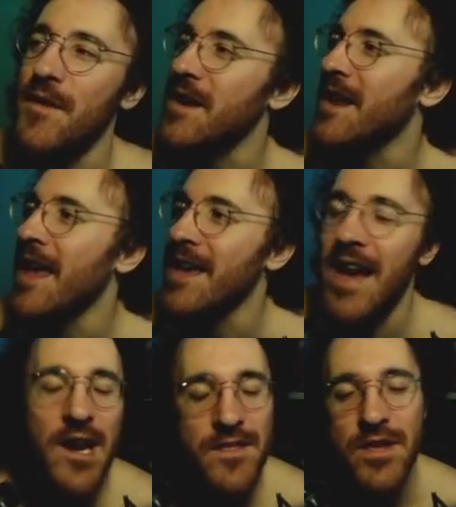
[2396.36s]
fucking
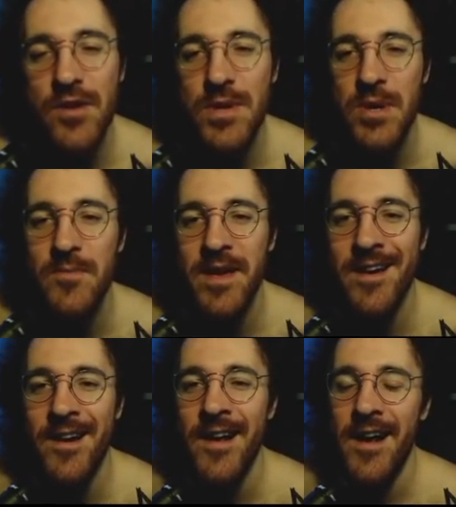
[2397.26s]
hanging out on the YouTube
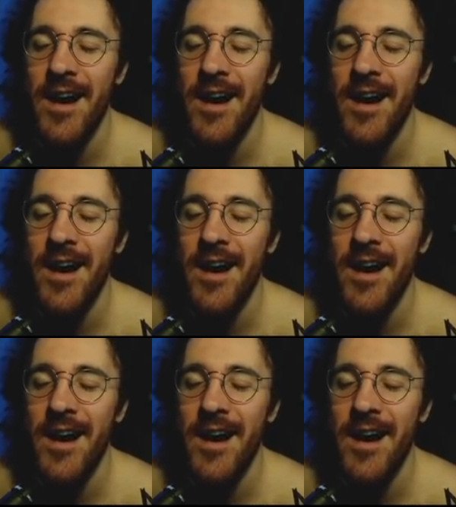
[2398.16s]
here.